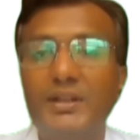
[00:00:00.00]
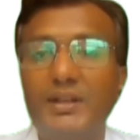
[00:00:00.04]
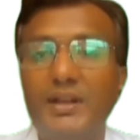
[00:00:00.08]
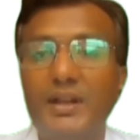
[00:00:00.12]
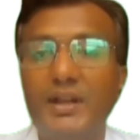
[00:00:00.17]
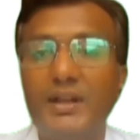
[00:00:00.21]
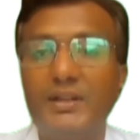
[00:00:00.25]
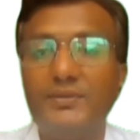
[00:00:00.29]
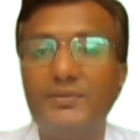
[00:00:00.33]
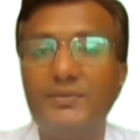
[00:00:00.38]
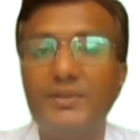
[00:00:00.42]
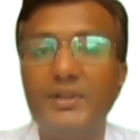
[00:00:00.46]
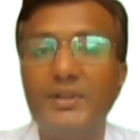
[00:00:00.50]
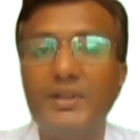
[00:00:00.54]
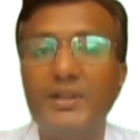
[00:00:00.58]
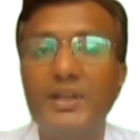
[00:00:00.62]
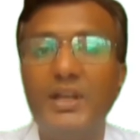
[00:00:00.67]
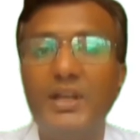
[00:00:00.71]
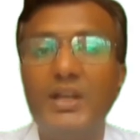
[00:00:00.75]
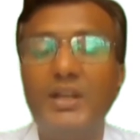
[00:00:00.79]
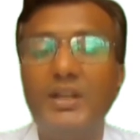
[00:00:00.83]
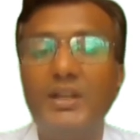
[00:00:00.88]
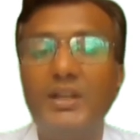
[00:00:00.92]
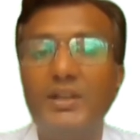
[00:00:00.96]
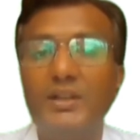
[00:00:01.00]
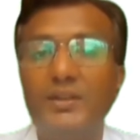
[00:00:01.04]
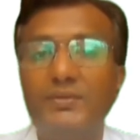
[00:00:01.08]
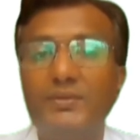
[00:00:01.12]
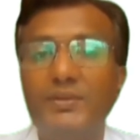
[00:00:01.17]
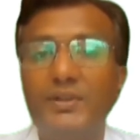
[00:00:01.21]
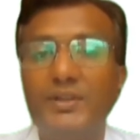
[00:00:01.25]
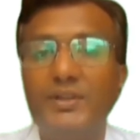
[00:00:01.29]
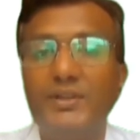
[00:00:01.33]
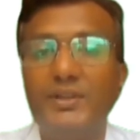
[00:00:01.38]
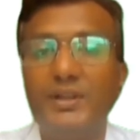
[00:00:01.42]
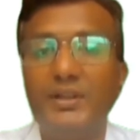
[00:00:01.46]
transfer
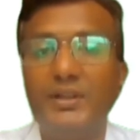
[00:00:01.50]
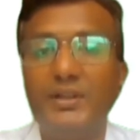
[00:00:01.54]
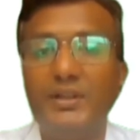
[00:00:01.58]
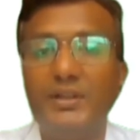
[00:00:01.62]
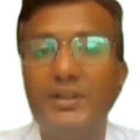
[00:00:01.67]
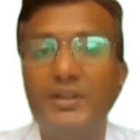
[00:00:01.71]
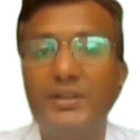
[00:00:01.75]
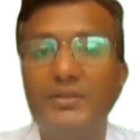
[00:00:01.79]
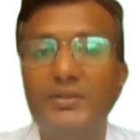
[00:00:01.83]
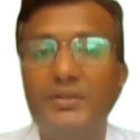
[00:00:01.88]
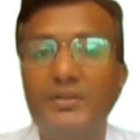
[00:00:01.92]
efficiently.